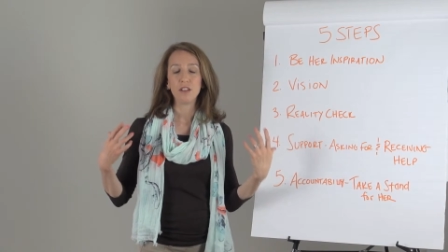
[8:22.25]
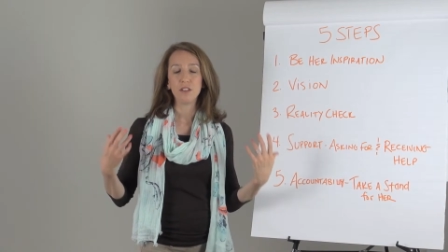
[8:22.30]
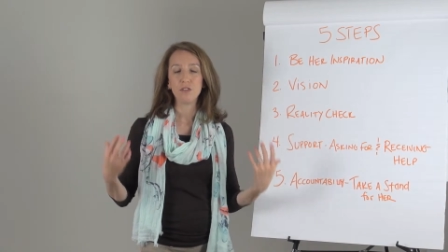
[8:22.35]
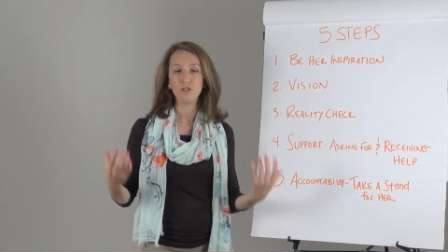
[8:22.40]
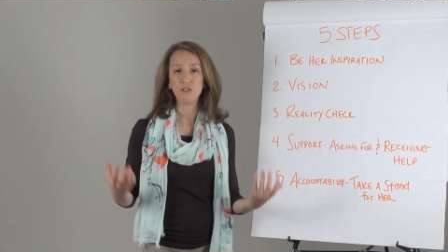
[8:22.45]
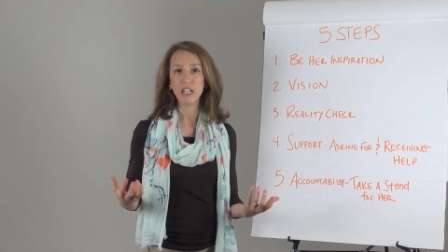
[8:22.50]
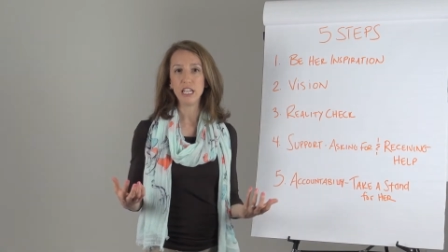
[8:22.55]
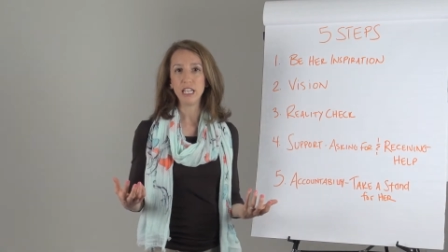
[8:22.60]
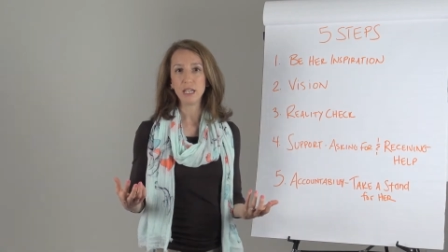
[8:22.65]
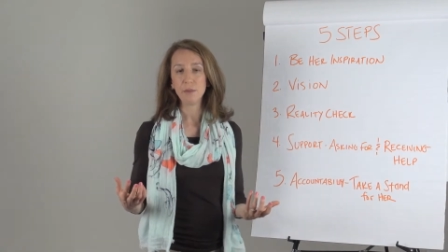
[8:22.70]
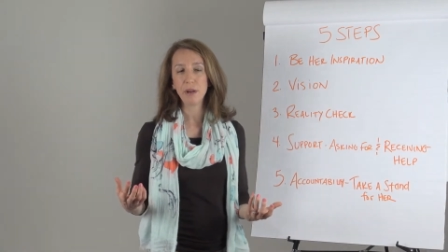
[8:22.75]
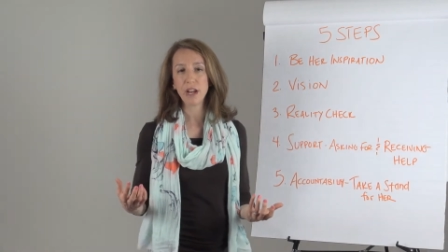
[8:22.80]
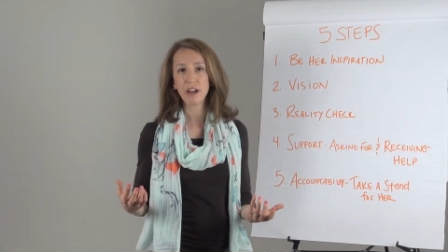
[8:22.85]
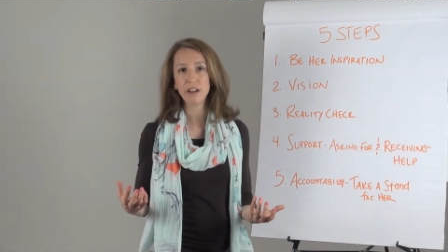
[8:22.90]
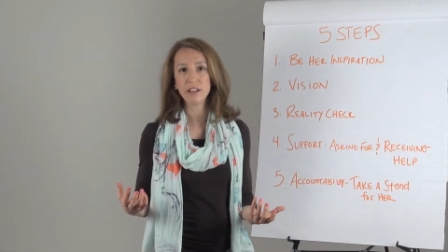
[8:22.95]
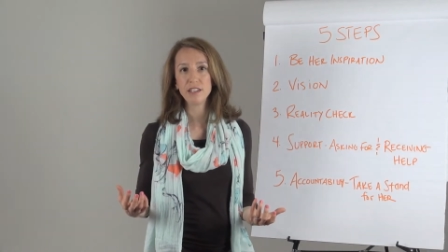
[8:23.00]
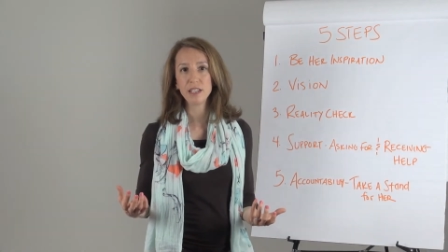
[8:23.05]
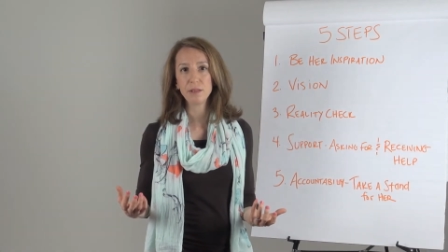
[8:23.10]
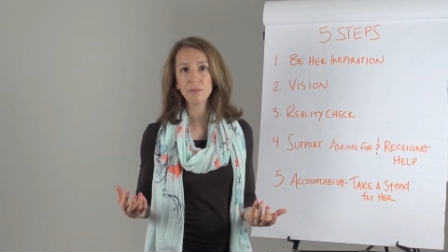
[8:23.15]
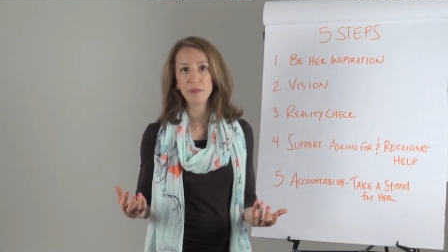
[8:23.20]
reading a
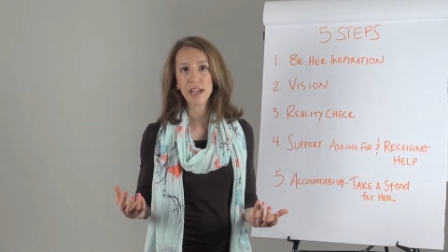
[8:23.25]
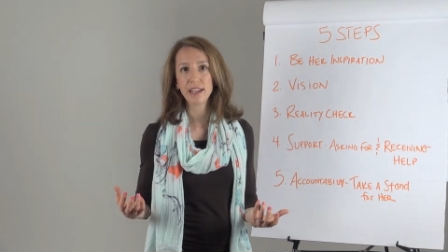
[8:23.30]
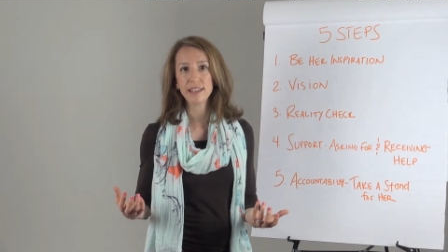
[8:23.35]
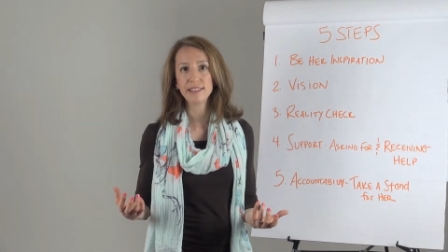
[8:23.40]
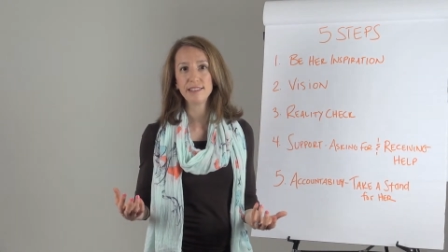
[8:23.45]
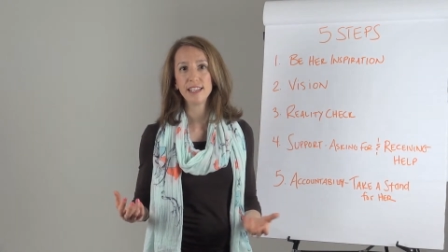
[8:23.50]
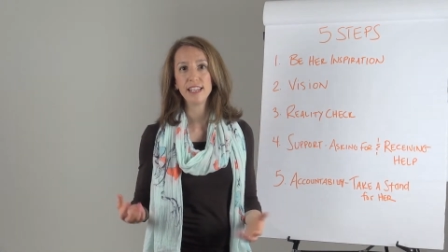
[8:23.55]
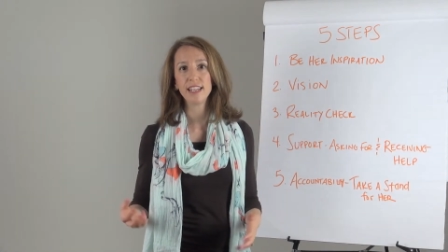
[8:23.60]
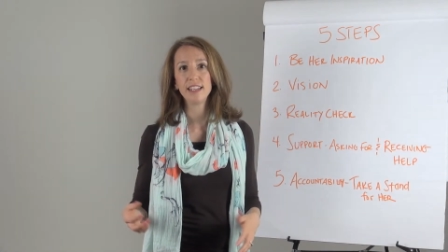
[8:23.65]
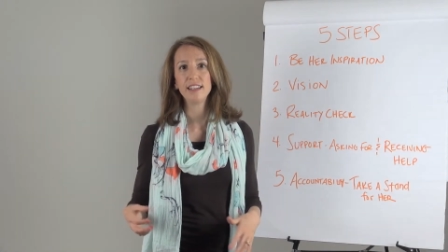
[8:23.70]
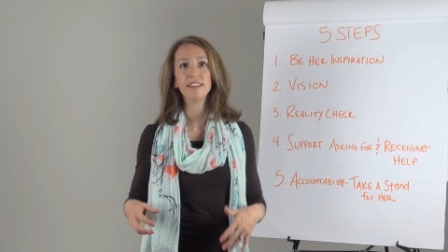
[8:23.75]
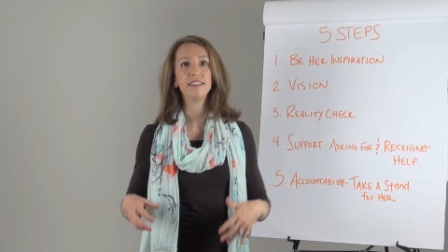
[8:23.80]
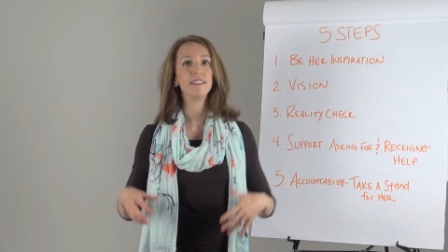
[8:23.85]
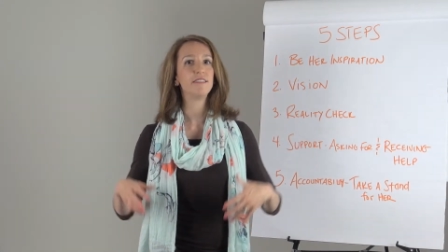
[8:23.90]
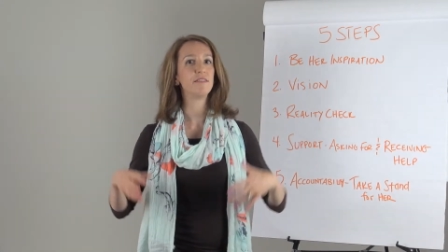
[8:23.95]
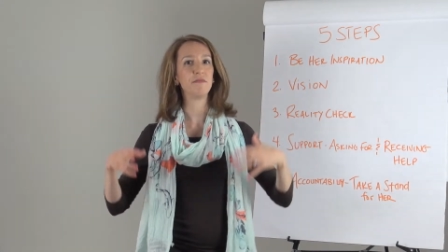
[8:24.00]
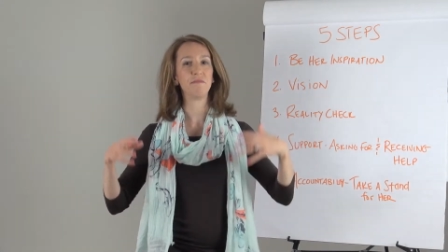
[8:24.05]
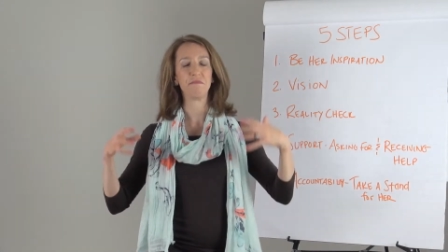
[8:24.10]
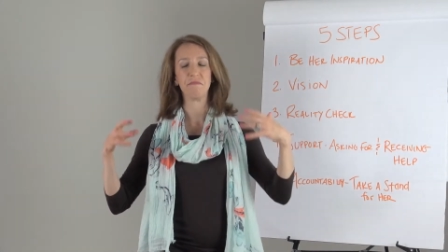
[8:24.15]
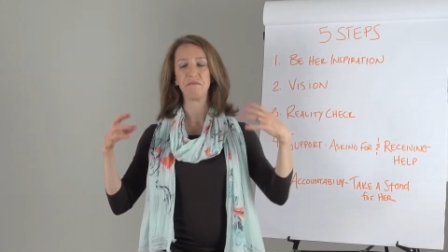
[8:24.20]
parenting magazine,
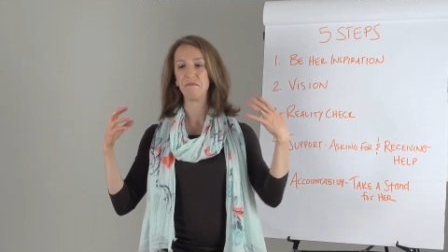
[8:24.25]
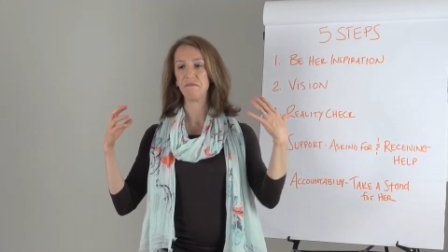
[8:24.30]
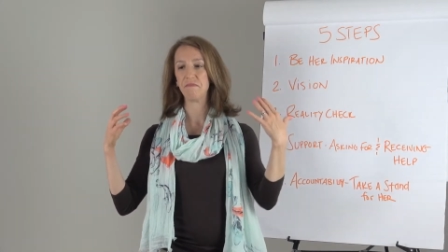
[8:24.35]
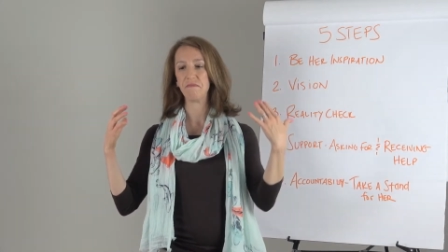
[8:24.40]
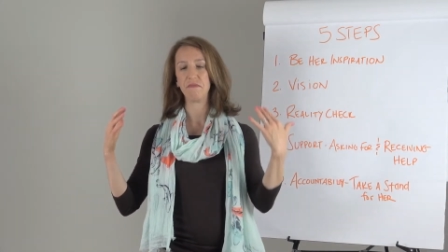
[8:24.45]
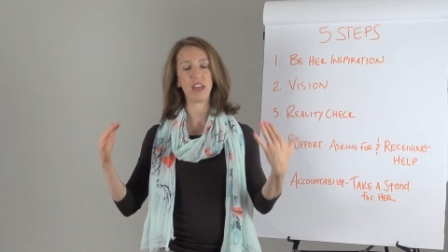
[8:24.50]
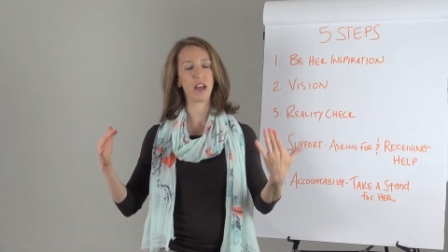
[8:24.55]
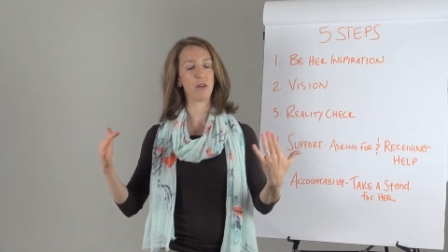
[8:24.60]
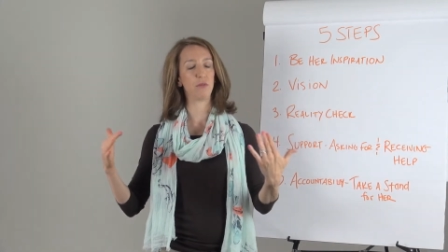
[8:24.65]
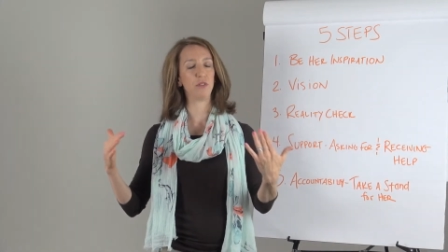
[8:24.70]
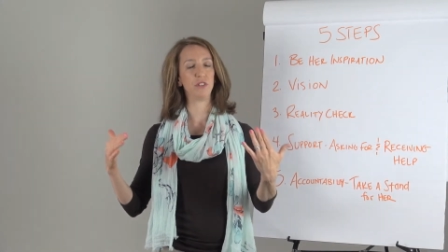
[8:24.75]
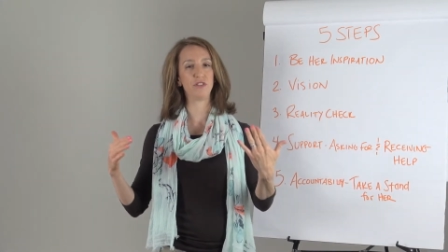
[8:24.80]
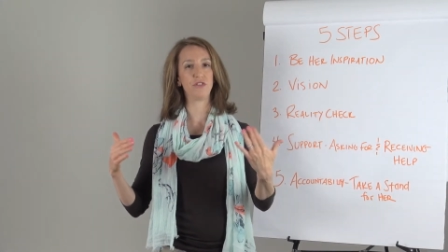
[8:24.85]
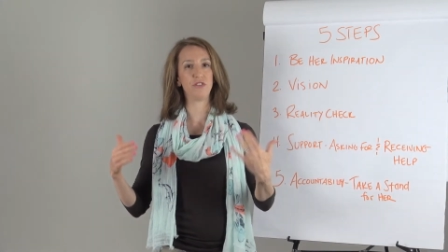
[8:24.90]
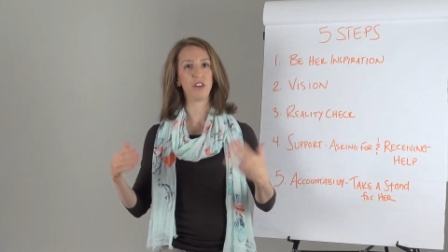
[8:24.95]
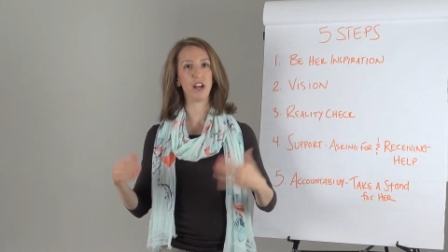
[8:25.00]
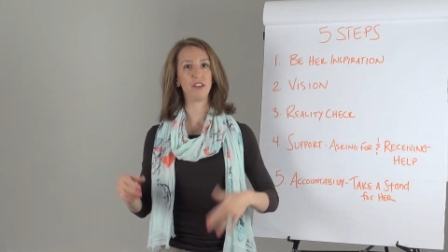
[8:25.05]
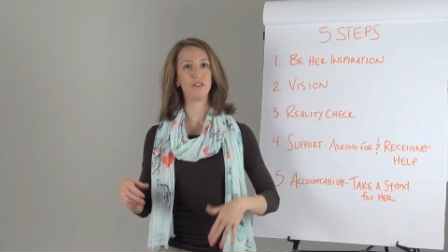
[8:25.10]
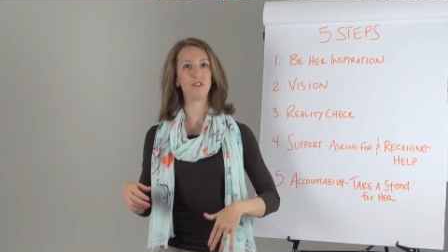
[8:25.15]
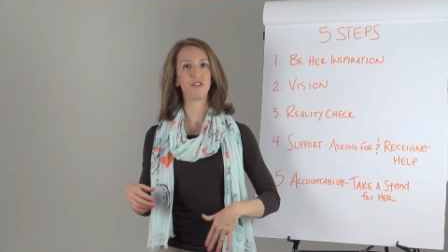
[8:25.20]
that will
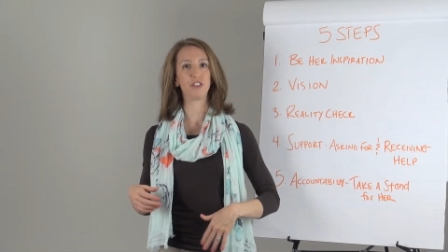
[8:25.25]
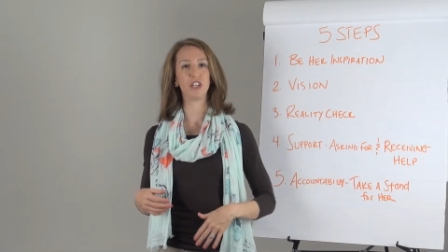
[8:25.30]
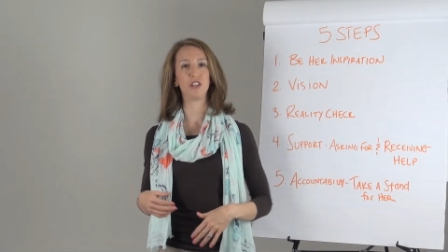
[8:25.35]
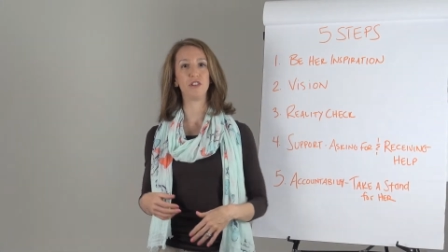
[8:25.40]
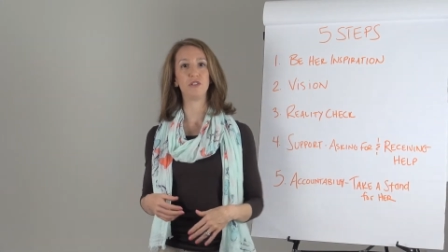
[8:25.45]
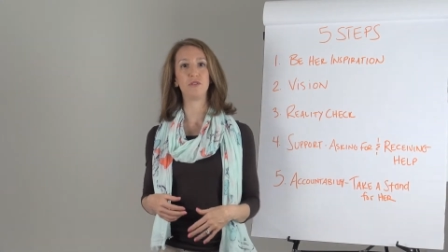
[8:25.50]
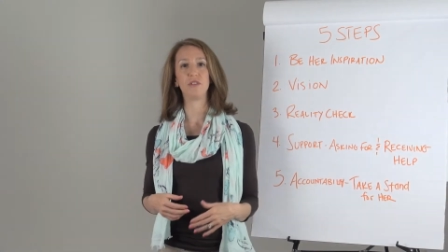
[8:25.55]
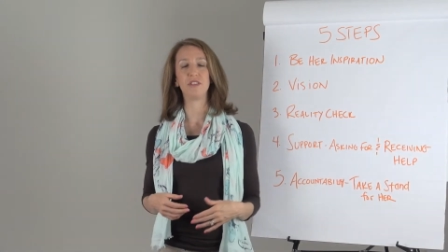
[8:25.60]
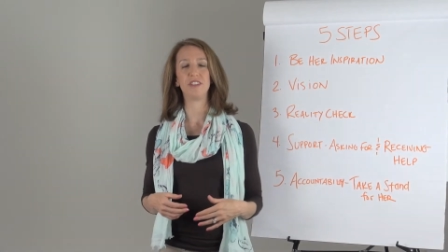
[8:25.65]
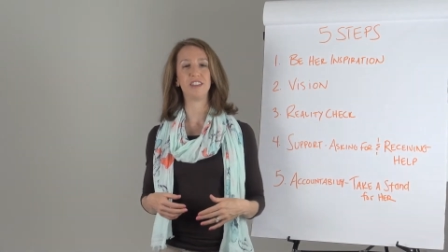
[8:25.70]
define for you